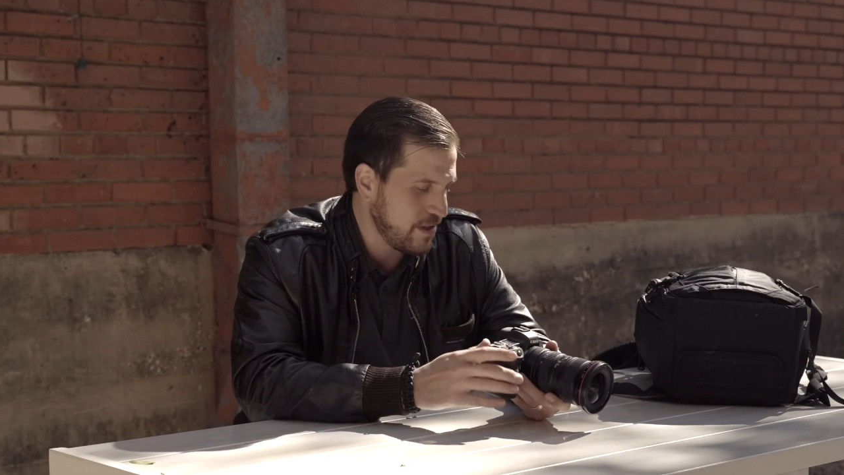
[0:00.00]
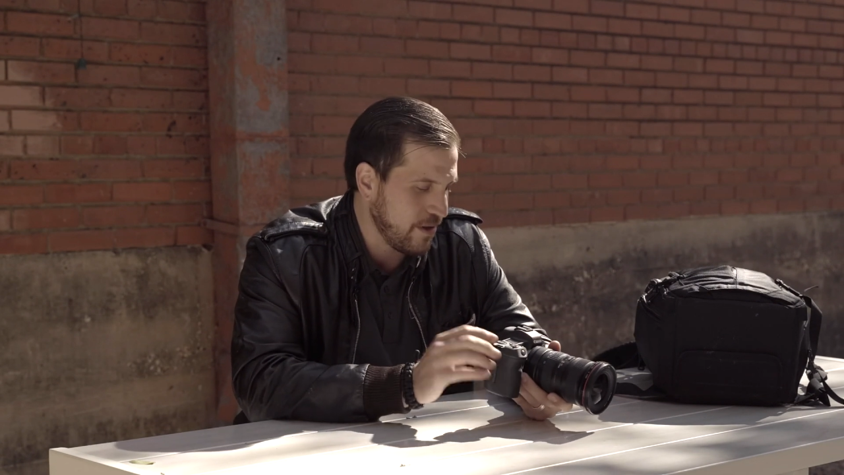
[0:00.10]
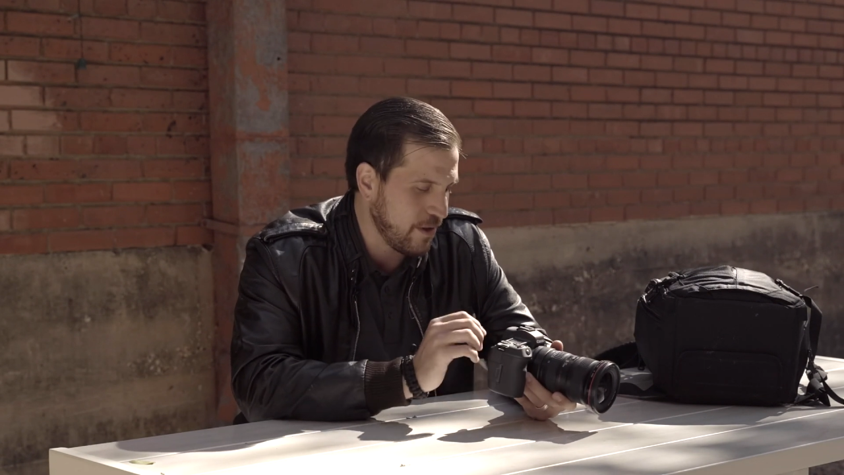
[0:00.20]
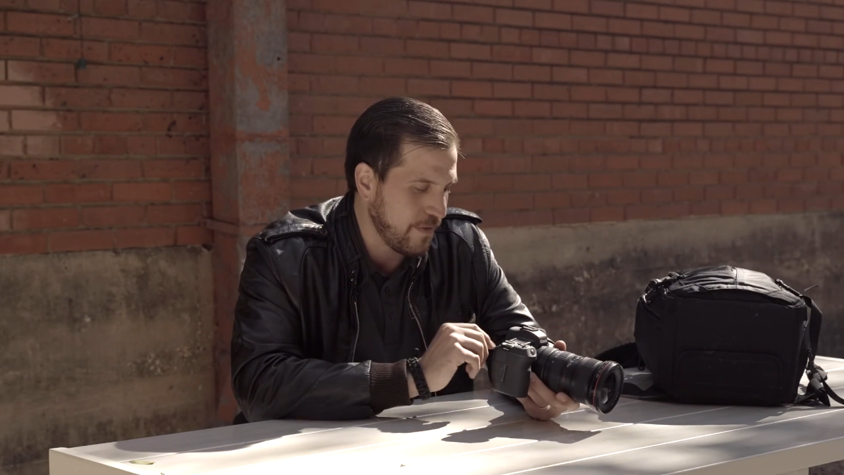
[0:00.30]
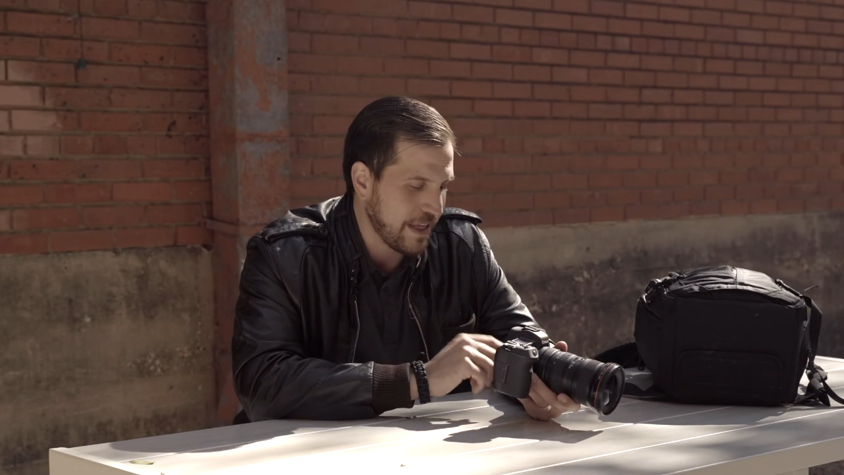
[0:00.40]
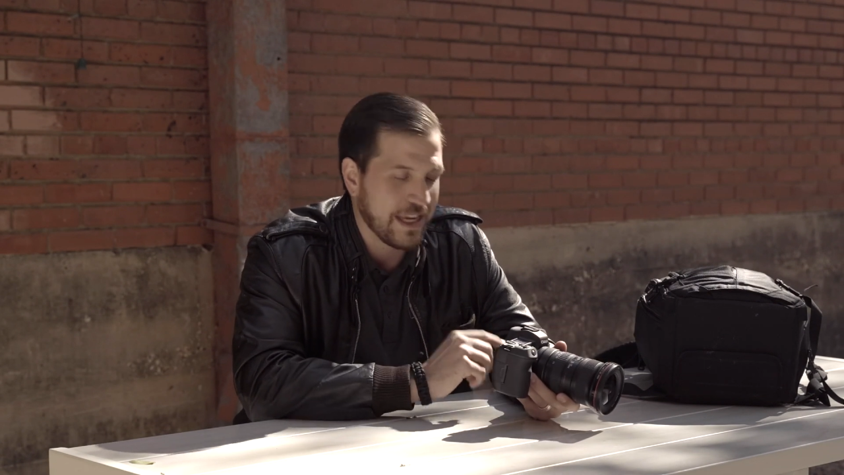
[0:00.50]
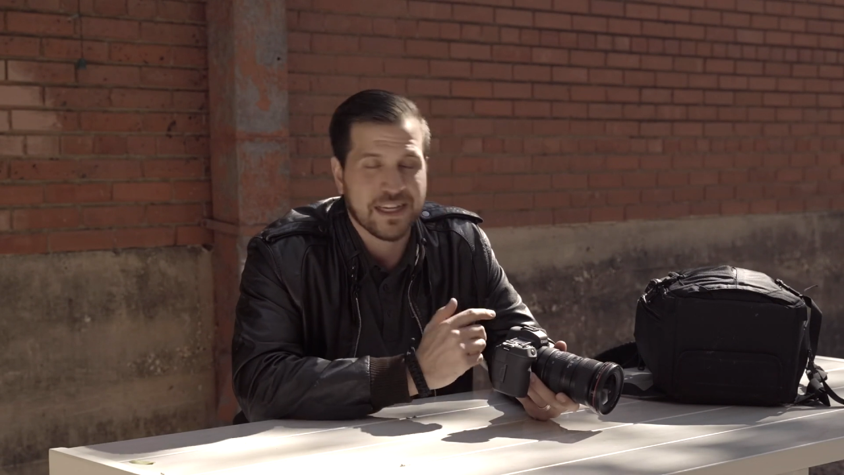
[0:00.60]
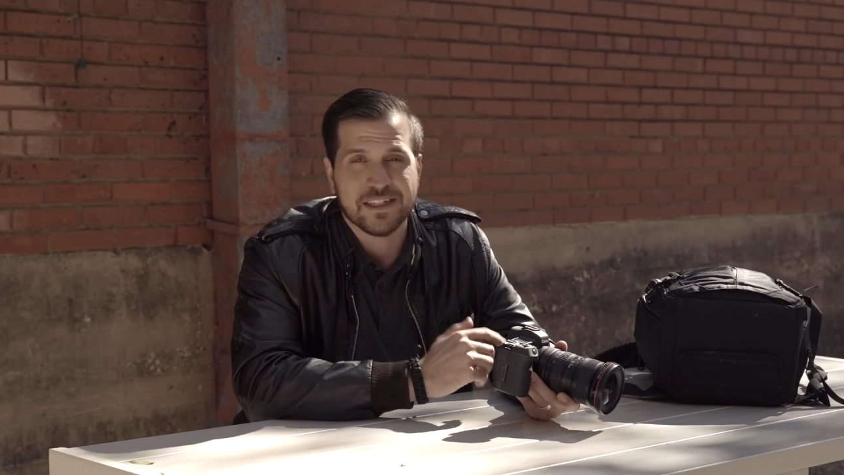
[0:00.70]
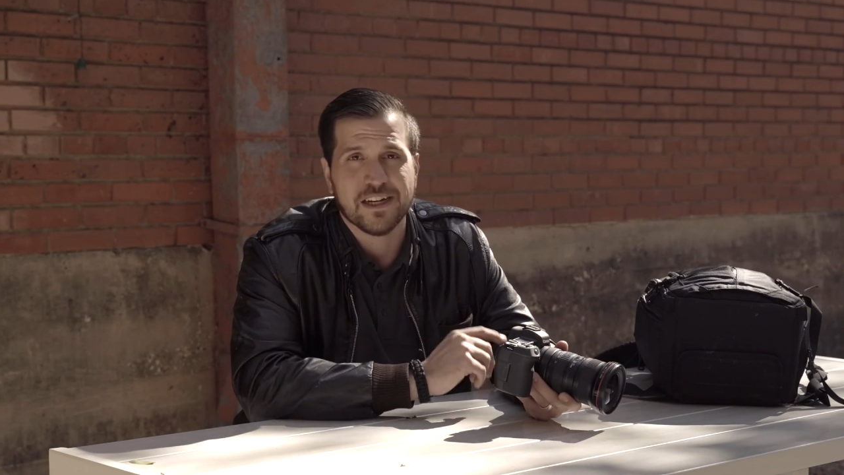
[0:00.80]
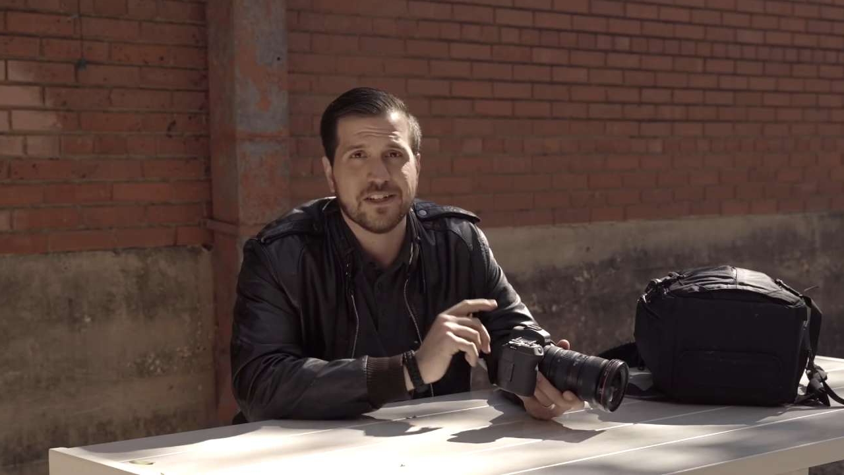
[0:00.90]
So the fact that I
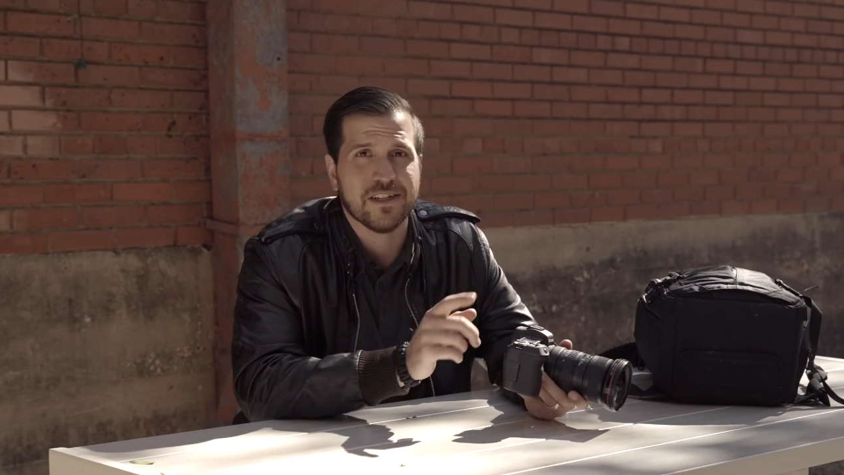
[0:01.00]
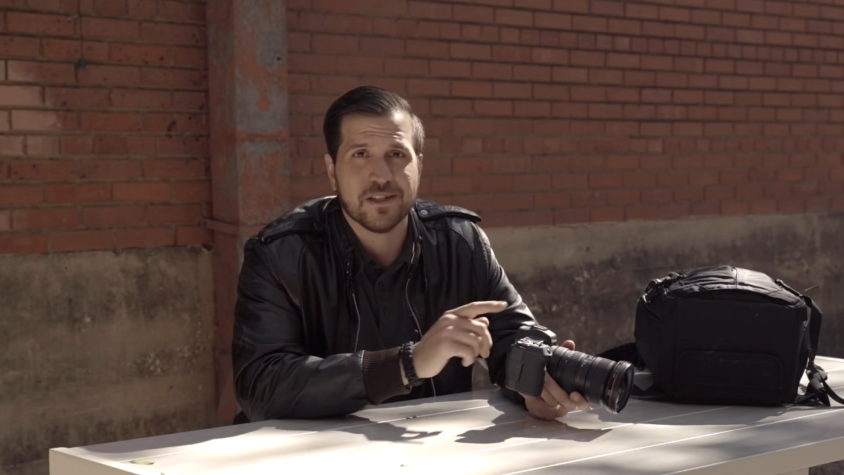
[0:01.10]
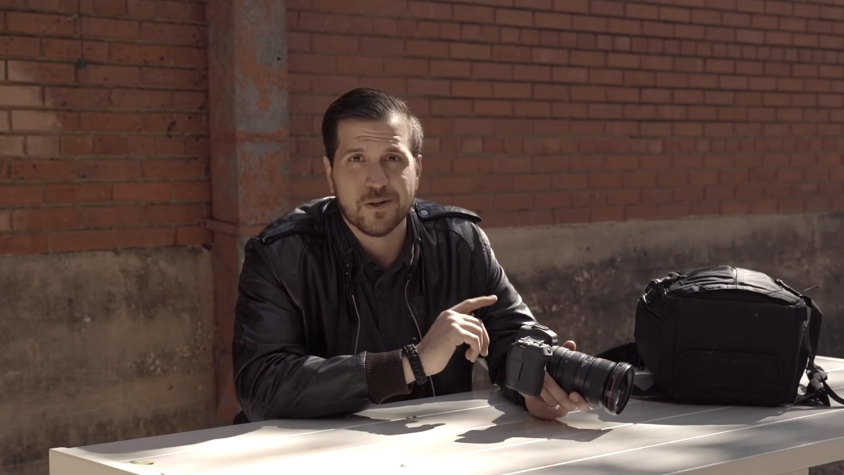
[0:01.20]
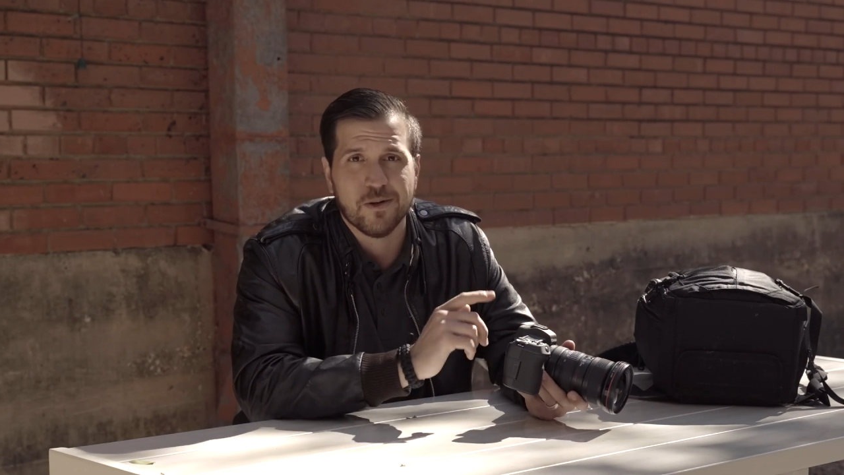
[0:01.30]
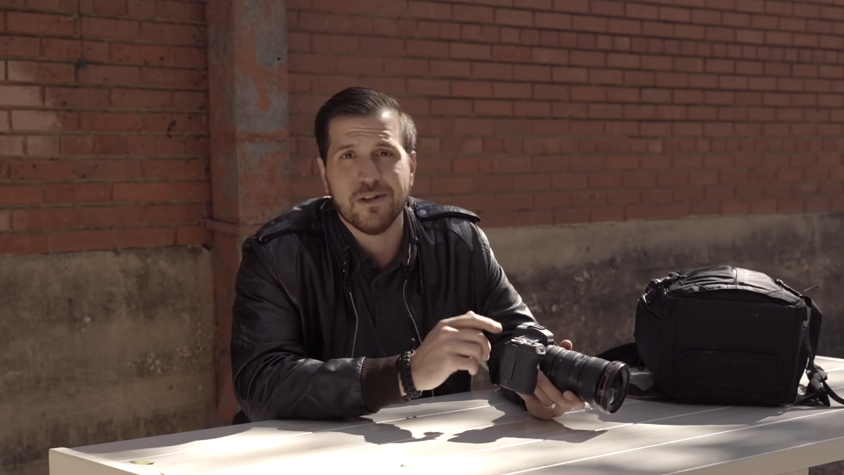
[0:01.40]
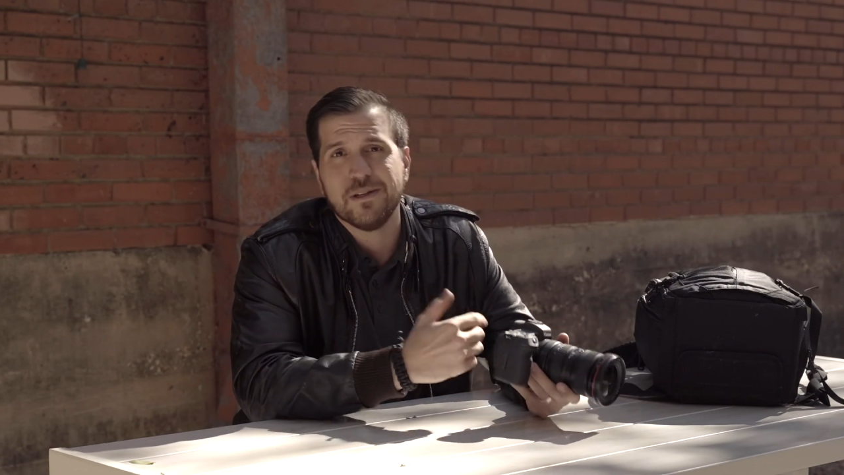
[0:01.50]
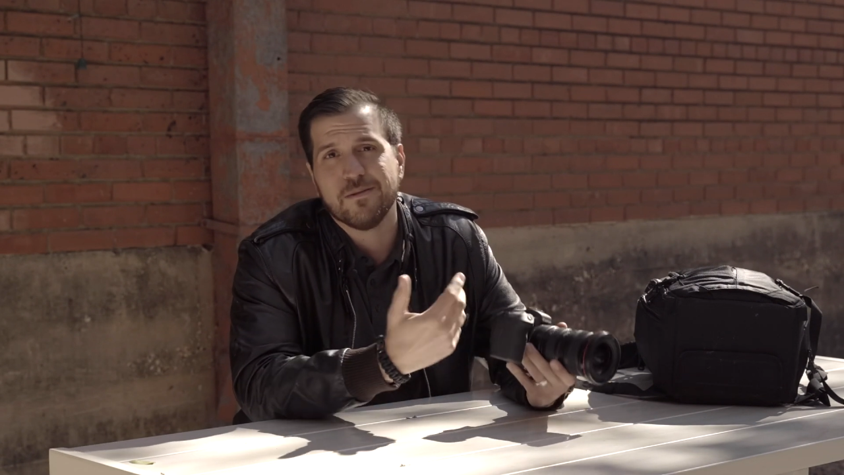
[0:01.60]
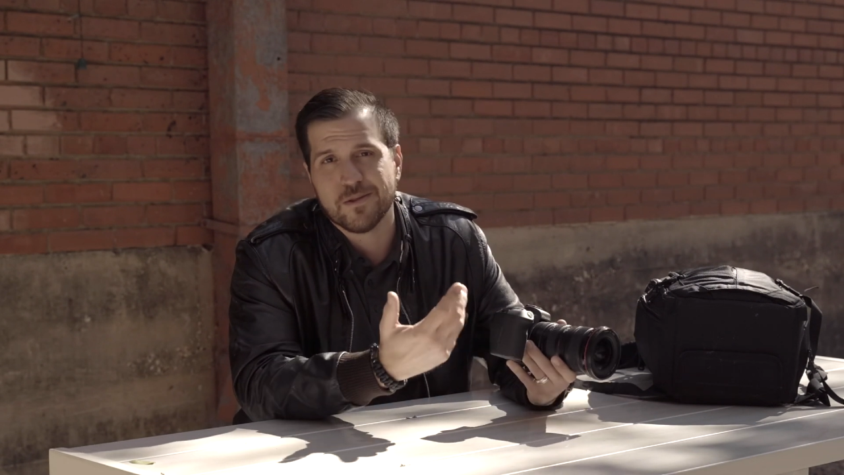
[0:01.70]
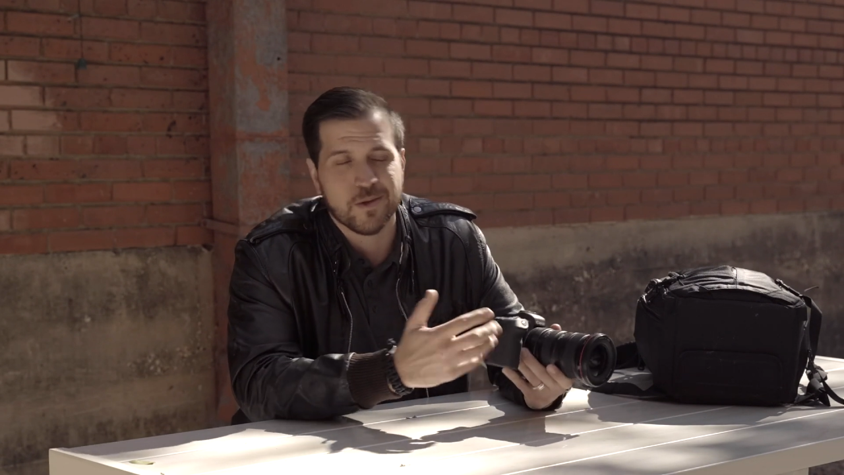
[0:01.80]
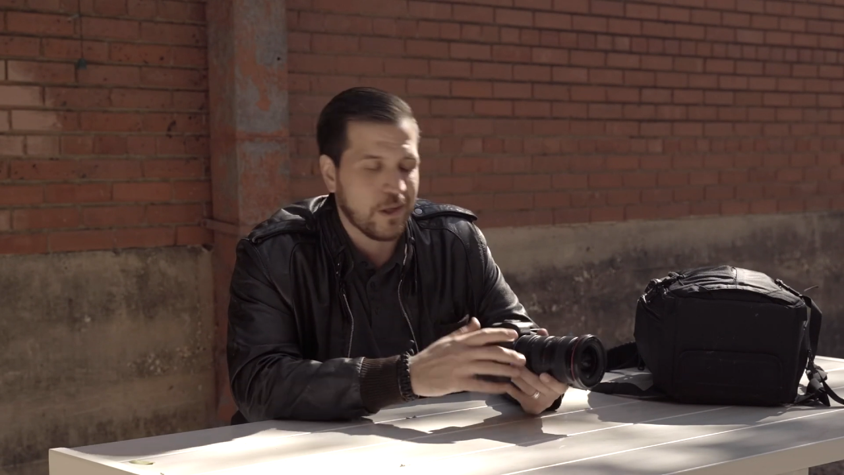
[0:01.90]
can touch it and scroll it
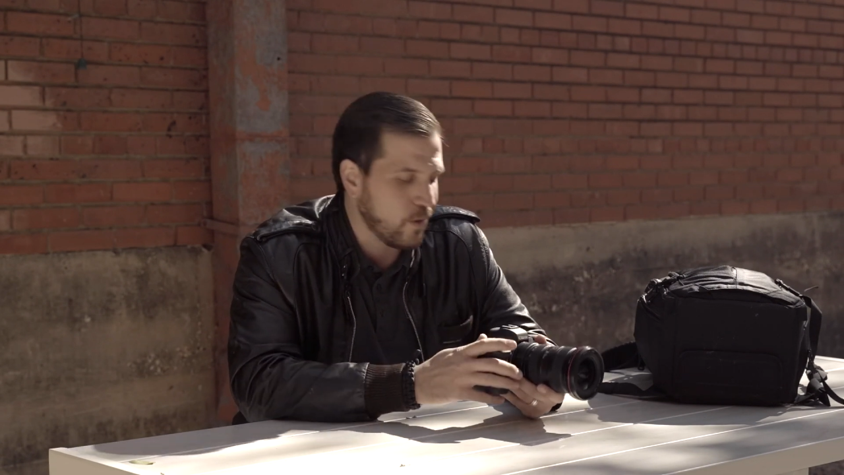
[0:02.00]
was really